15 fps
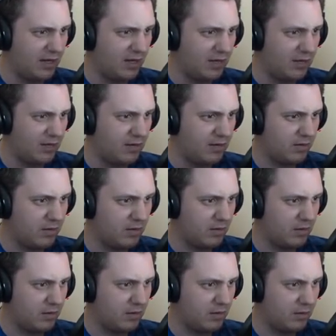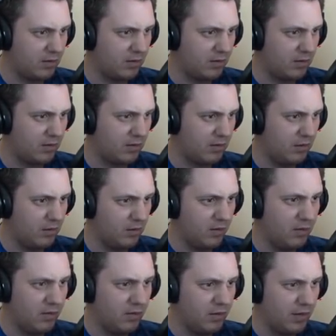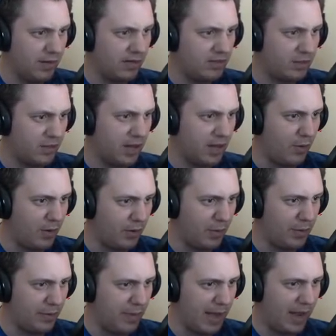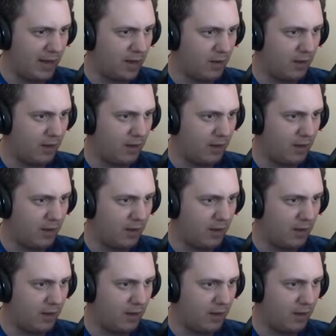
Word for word: All right, so now we're going back.